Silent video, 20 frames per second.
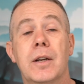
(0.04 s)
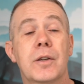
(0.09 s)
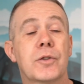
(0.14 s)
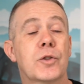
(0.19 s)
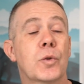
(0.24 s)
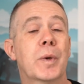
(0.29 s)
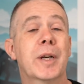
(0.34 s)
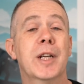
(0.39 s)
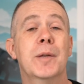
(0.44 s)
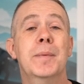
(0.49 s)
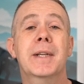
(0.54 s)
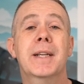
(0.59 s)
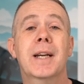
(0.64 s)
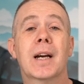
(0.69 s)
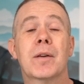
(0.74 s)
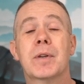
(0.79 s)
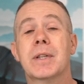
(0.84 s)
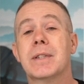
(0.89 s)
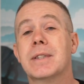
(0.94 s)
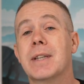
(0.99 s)
So we're going to be
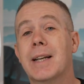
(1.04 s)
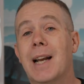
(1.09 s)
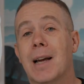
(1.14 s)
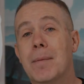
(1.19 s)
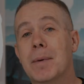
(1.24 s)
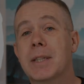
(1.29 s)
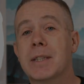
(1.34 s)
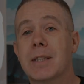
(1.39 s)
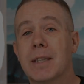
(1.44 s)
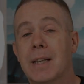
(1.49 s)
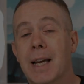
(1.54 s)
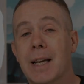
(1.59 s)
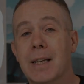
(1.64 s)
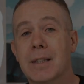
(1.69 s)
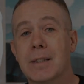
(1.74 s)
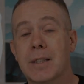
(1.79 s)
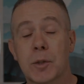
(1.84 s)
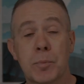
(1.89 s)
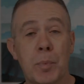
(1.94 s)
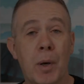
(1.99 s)
covering Dynamic Selects,
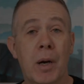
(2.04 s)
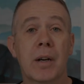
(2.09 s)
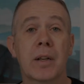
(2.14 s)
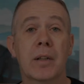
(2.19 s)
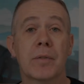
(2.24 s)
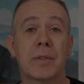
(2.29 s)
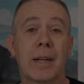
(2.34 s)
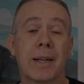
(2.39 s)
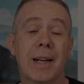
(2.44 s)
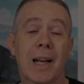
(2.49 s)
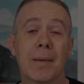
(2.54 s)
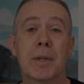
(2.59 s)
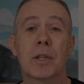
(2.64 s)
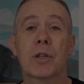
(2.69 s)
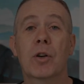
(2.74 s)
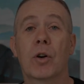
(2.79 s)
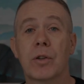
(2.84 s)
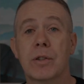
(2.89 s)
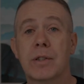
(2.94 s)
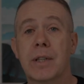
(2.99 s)
this part of Dynamic
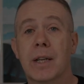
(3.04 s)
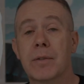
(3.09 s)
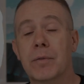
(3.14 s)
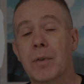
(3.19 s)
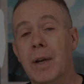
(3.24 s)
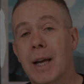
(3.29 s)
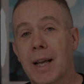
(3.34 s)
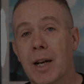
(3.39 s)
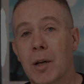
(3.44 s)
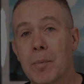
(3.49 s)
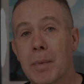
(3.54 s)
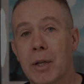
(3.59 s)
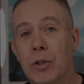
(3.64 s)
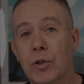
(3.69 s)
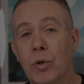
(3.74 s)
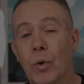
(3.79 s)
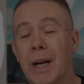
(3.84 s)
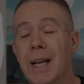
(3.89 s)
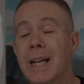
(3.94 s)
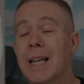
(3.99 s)
Content for
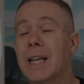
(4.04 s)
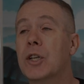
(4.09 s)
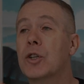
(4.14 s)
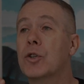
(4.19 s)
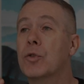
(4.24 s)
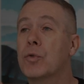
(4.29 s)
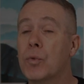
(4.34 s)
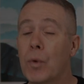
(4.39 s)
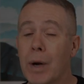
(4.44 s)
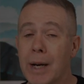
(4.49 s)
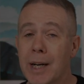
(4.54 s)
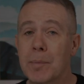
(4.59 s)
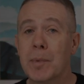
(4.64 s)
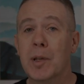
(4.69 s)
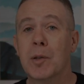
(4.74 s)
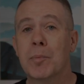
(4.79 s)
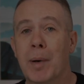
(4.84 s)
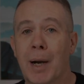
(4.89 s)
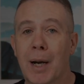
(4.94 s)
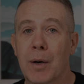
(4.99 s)
Elementor, an
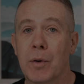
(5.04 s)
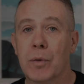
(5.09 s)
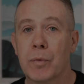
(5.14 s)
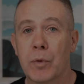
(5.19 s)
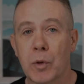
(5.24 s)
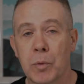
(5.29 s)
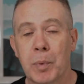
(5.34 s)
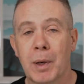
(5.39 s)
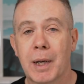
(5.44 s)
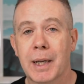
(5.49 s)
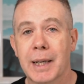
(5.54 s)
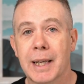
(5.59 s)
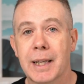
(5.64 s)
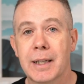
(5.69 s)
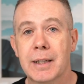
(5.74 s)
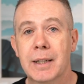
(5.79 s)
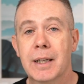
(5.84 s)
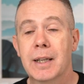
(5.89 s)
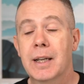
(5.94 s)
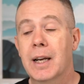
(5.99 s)
incredibly powerful
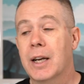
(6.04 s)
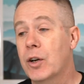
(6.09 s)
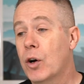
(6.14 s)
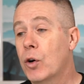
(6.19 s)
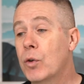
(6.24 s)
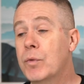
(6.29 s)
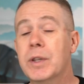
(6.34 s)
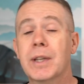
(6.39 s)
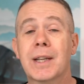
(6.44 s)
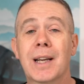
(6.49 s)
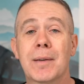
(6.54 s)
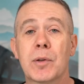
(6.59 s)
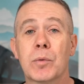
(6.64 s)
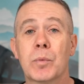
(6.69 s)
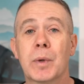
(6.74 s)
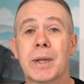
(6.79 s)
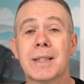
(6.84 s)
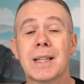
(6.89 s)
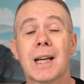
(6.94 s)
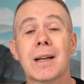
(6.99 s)
plugin. And over the coming
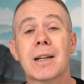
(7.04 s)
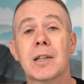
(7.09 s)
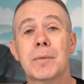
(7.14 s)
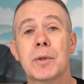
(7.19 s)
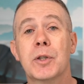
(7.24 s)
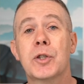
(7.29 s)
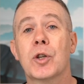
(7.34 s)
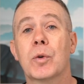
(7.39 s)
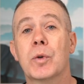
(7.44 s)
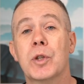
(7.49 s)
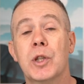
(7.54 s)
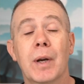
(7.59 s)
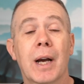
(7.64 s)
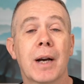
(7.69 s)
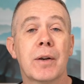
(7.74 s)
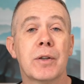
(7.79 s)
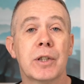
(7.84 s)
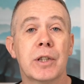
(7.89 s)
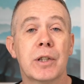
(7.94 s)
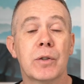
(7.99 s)
weeks, I'm going to be showing you
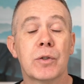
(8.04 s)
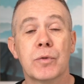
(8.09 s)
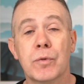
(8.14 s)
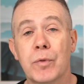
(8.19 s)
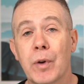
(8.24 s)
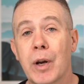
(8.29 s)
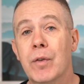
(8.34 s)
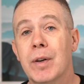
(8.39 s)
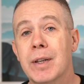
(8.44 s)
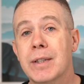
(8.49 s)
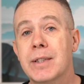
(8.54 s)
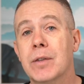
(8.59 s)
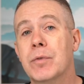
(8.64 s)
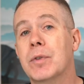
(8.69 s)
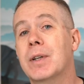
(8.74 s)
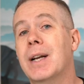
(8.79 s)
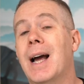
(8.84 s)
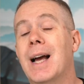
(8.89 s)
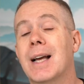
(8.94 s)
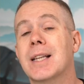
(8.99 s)
how to use various
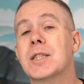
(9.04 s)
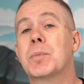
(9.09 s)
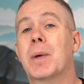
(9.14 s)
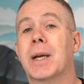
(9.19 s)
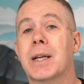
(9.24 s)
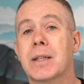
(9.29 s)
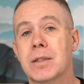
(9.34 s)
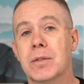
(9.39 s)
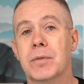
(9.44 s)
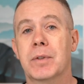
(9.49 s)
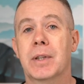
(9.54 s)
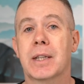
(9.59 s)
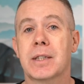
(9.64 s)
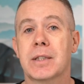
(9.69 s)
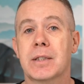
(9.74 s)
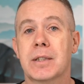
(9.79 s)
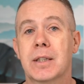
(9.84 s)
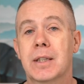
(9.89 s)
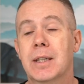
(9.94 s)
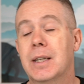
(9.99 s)
different aspects of this.